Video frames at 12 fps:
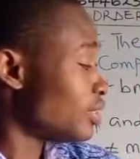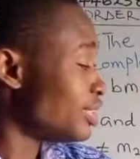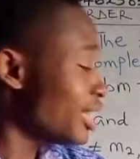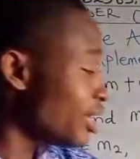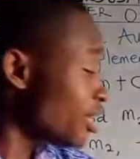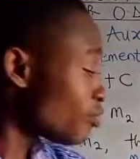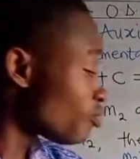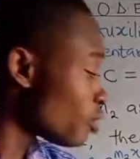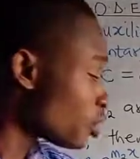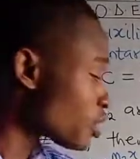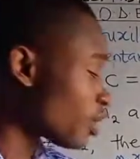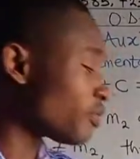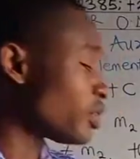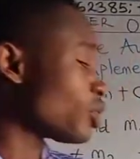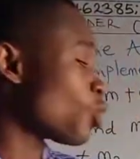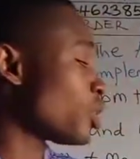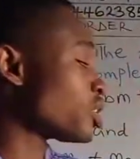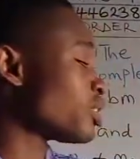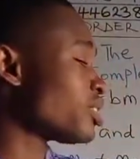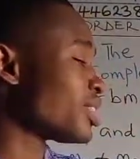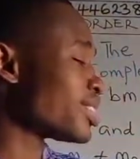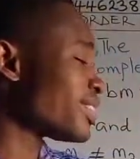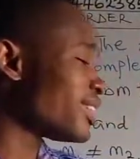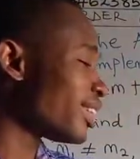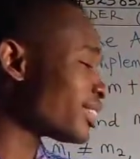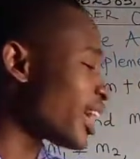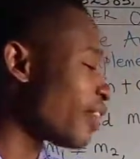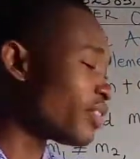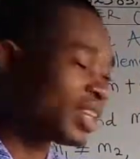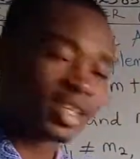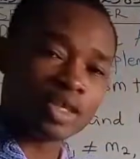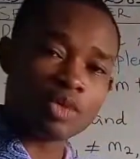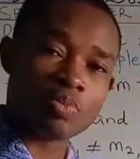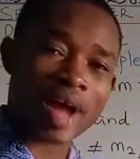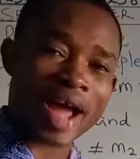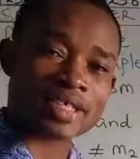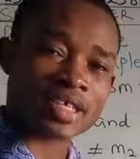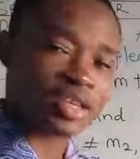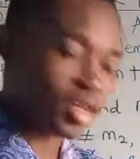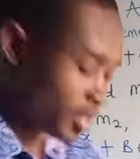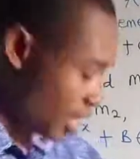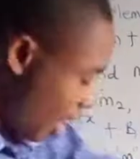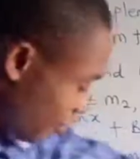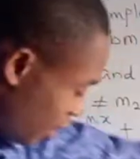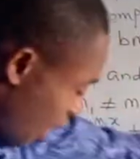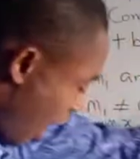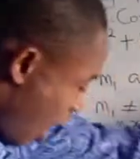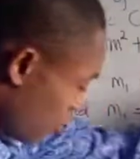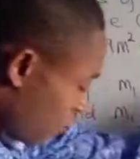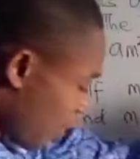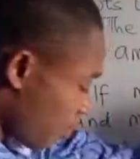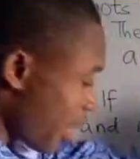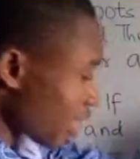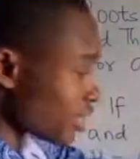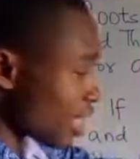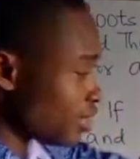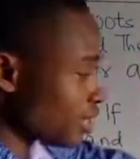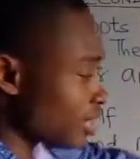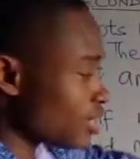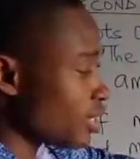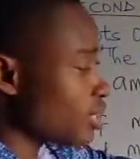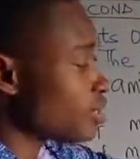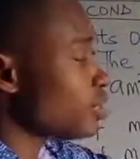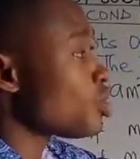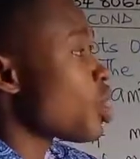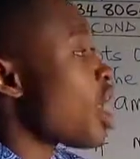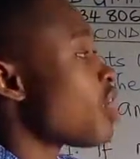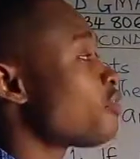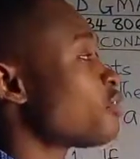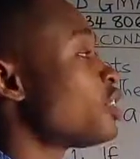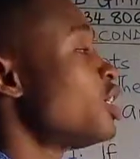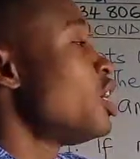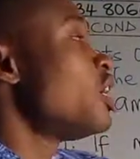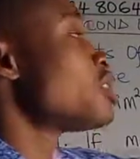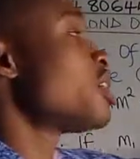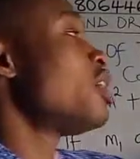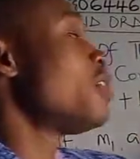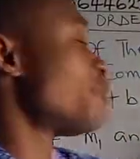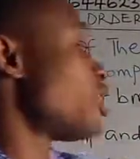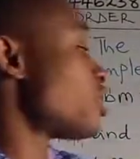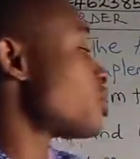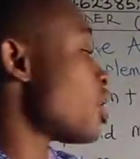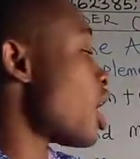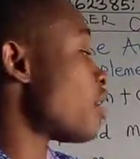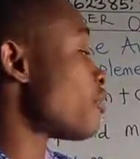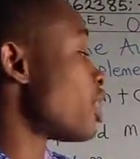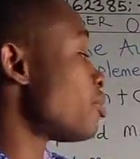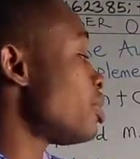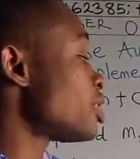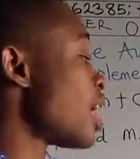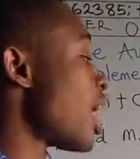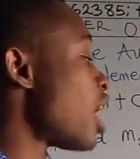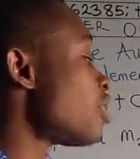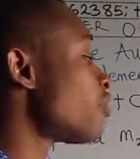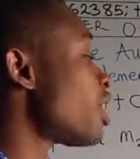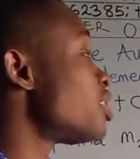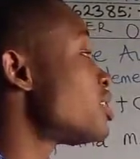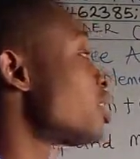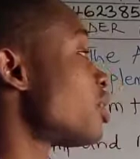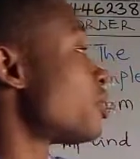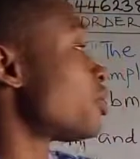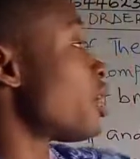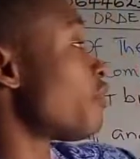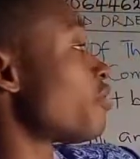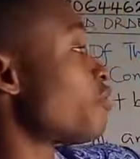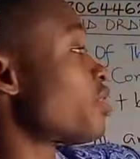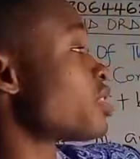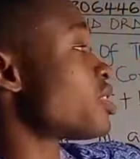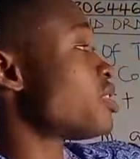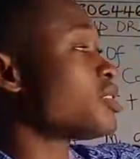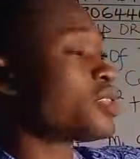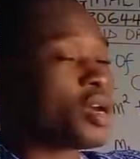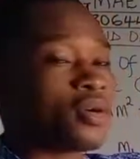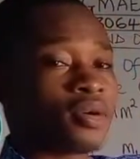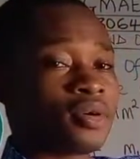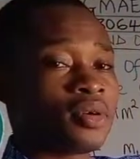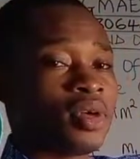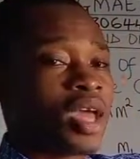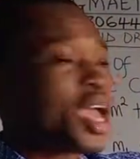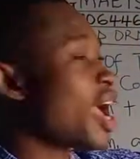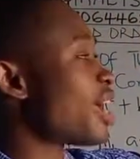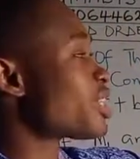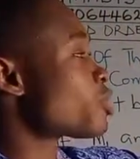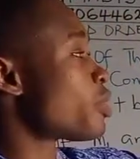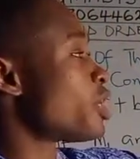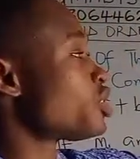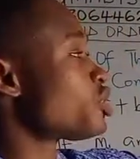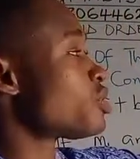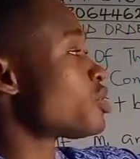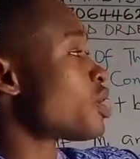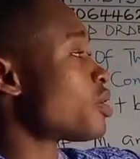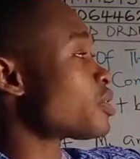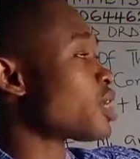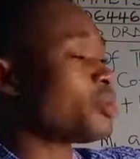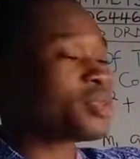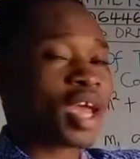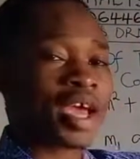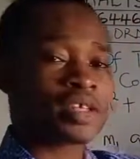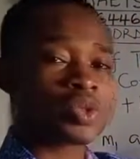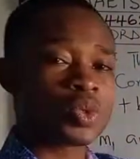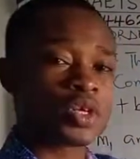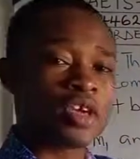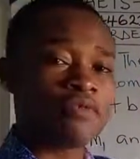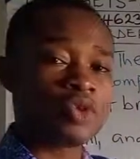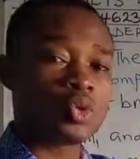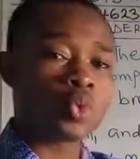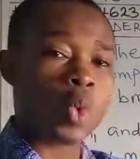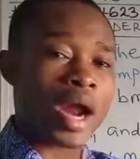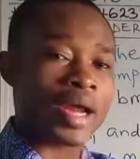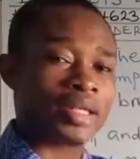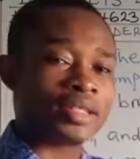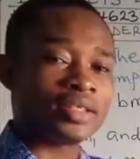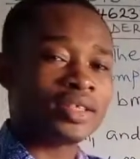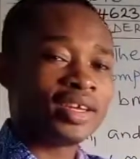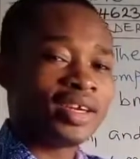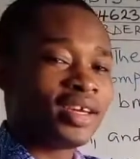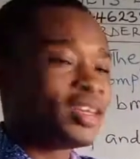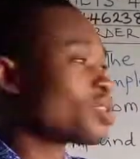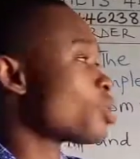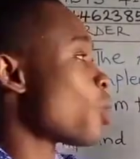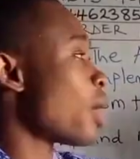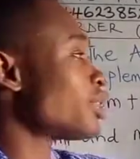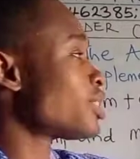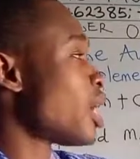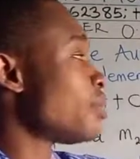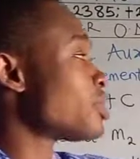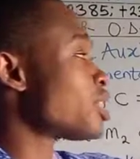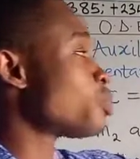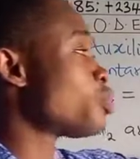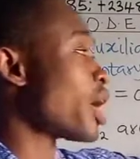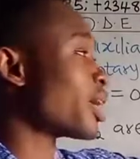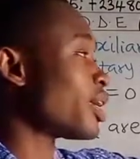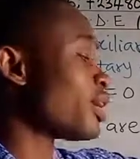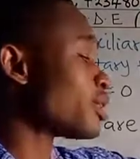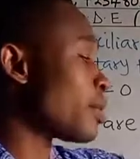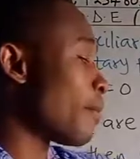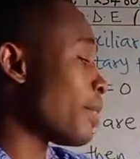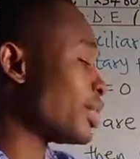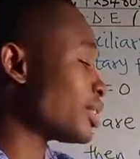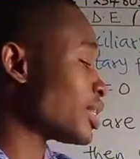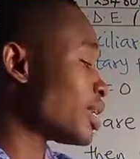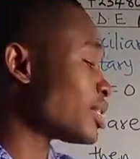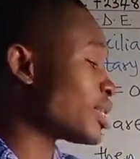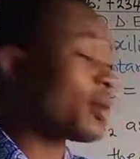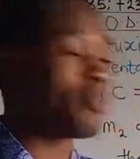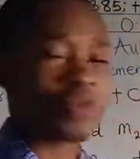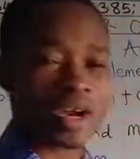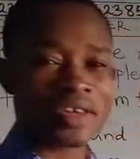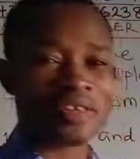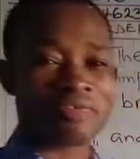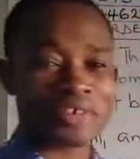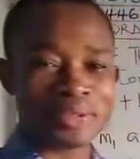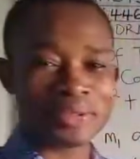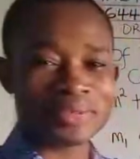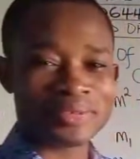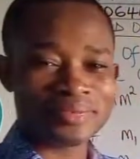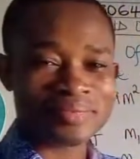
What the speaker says: the root of the equation does not have a real part. It doesn't have the alpha part. Are you getting it? No alpha. So if there is no alpha, it means that alpha is 0 here. If you fix in 0, exponential 0 times x will give you 1. So 1 times this bracket maintains that bracket for you.